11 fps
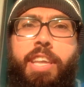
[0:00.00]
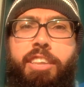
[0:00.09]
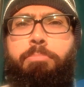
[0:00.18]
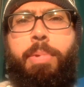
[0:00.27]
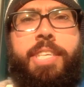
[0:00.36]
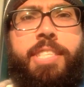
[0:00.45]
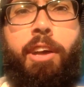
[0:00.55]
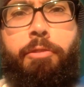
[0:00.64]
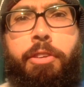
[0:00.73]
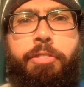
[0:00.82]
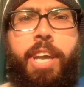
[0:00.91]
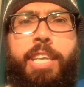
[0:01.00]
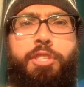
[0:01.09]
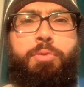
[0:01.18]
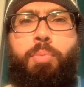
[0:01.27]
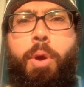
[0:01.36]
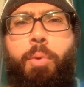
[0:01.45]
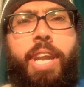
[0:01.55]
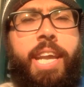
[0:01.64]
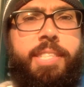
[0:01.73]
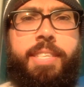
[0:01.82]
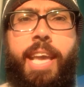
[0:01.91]
give myself advice, what would
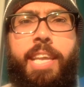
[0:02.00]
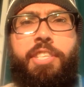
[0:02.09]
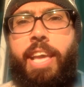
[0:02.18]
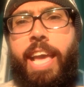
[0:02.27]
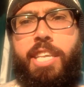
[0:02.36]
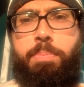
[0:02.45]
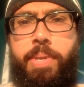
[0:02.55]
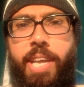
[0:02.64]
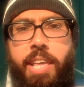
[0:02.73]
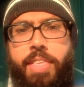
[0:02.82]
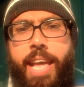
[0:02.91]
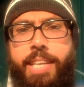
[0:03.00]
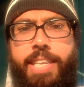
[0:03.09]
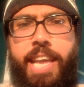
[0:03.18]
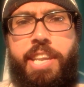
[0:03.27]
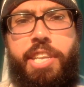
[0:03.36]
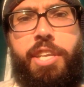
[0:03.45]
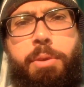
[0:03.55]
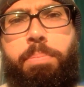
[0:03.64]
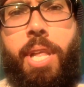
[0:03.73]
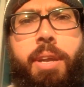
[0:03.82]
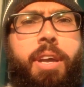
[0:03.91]
I say to expedite that
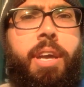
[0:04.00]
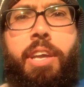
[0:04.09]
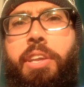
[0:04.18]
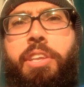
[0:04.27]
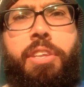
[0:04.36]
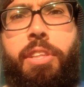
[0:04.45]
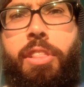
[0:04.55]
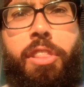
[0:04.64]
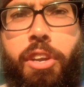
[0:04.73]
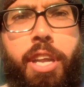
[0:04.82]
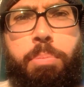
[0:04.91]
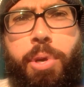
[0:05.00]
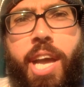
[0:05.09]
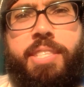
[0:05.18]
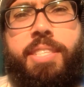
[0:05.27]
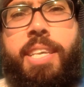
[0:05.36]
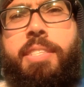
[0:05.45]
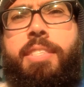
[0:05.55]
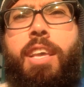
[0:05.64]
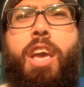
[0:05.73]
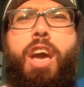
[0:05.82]
10-year learning process?